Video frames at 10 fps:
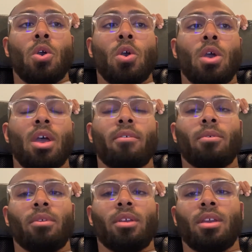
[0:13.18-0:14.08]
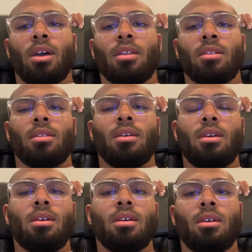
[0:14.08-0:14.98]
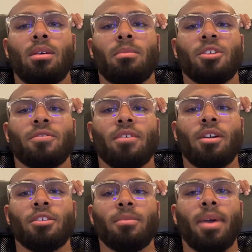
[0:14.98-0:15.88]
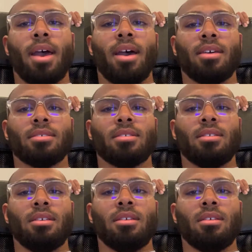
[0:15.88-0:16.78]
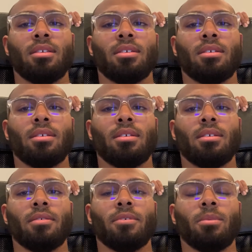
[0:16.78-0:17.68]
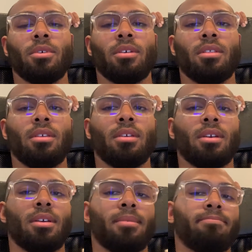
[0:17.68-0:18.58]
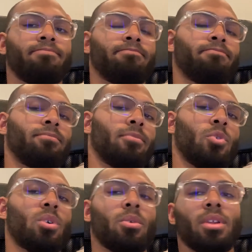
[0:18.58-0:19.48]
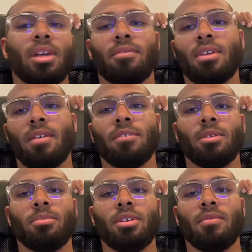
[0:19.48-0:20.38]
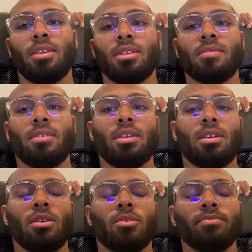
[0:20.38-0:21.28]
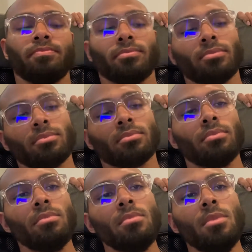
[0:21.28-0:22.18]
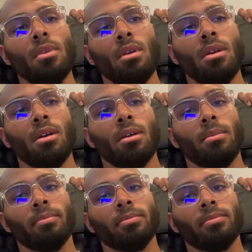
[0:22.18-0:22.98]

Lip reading: Haven't really gotten much farther past from where we left off in the previous video. I